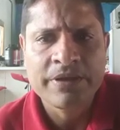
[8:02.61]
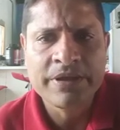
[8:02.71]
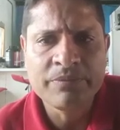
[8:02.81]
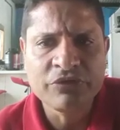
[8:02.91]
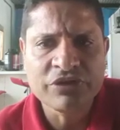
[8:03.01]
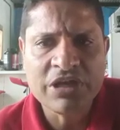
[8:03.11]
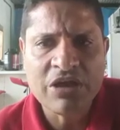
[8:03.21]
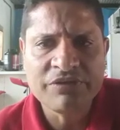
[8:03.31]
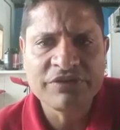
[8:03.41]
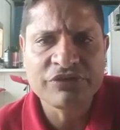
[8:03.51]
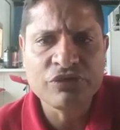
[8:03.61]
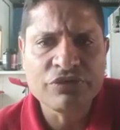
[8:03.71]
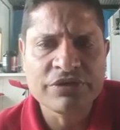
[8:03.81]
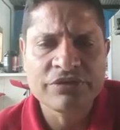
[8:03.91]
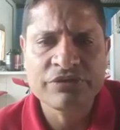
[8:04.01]
It must allow the
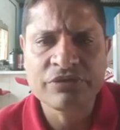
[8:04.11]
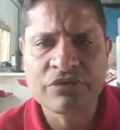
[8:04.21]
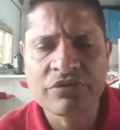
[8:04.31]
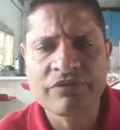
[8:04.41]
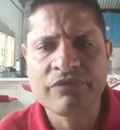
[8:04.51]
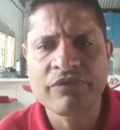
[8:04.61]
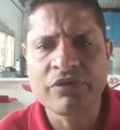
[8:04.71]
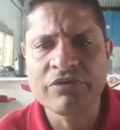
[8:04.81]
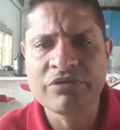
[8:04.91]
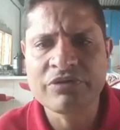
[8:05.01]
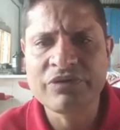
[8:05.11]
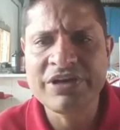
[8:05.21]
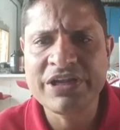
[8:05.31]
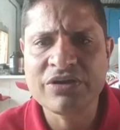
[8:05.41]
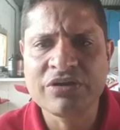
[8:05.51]
students to form
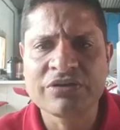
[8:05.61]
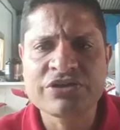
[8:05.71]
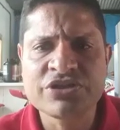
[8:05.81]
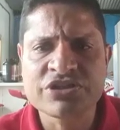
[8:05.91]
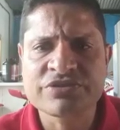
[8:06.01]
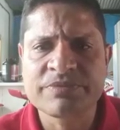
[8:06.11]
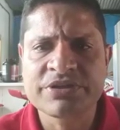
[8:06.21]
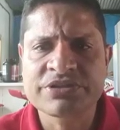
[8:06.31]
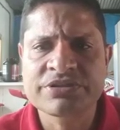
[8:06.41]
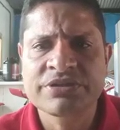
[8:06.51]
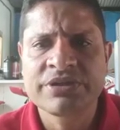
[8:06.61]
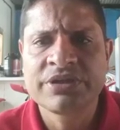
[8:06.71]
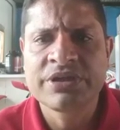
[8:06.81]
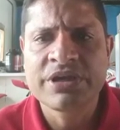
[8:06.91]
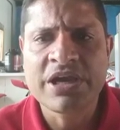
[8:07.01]
critical judgments,
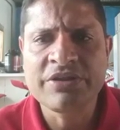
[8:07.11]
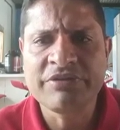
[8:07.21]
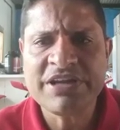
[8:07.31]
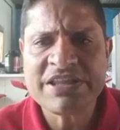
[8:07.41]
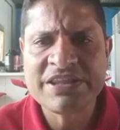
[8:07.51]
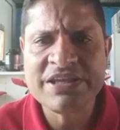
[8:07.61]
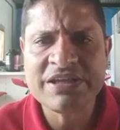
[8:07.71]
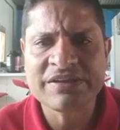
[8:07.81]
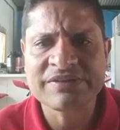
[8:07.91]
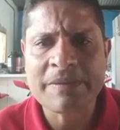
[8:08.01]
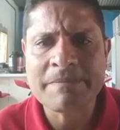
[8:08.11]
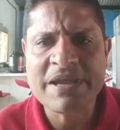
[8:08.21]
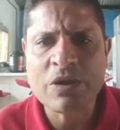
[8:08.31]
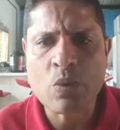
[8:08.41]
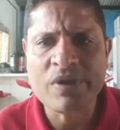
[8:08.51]
generate ideas, and
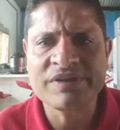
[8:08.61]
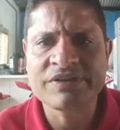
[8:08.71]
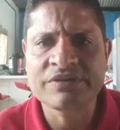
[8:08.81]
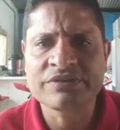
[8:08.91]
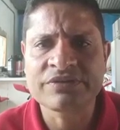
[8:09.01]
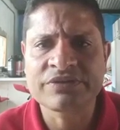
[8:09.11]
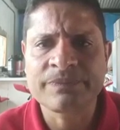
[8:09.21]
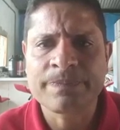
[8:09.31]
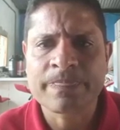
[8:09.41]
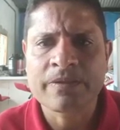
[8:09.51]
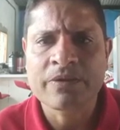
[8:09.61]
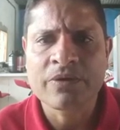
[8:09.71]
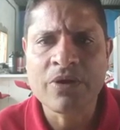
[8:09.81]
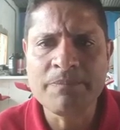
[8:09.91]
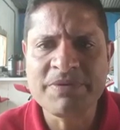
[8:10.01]
make questions.
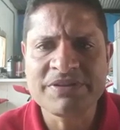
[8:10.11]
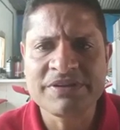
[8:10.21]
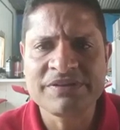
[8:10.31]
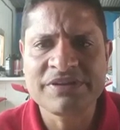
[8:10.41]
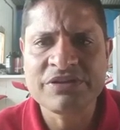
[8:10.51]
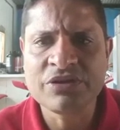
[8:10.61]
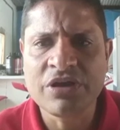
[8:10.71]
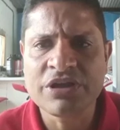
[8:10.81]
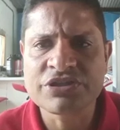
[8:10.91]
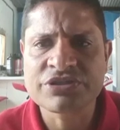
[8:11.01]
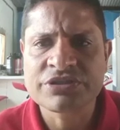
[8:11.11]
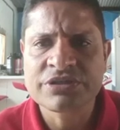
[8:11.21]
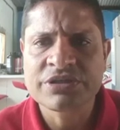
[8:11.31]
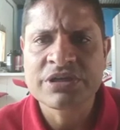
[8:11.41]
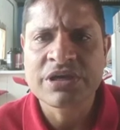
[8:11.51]
Competence in knowledge
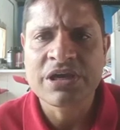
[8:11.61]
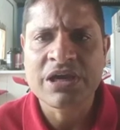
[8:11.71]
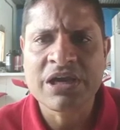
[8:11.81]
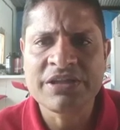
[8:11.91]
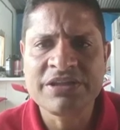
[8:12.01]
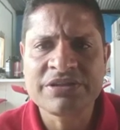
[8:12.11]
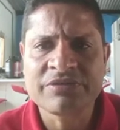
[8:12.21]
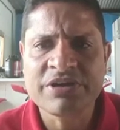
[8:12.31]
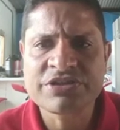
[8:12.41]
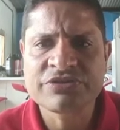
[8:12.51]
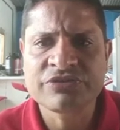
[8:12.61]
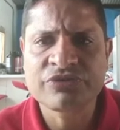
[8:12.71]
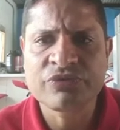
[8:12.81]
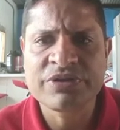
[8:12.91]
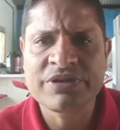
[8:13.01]
and
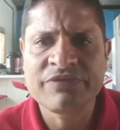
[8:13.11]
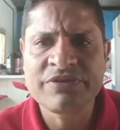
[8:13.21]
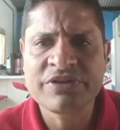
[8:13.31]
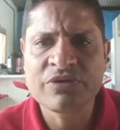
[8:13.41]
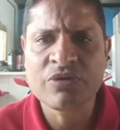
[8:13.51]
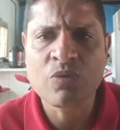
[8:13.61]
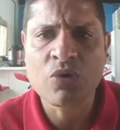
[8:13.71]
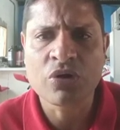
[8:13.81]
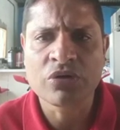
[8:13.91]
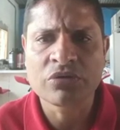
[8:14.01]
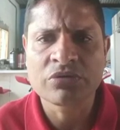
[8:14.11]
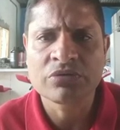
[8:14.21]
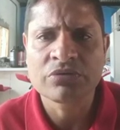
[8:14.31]
interactions with the physical world.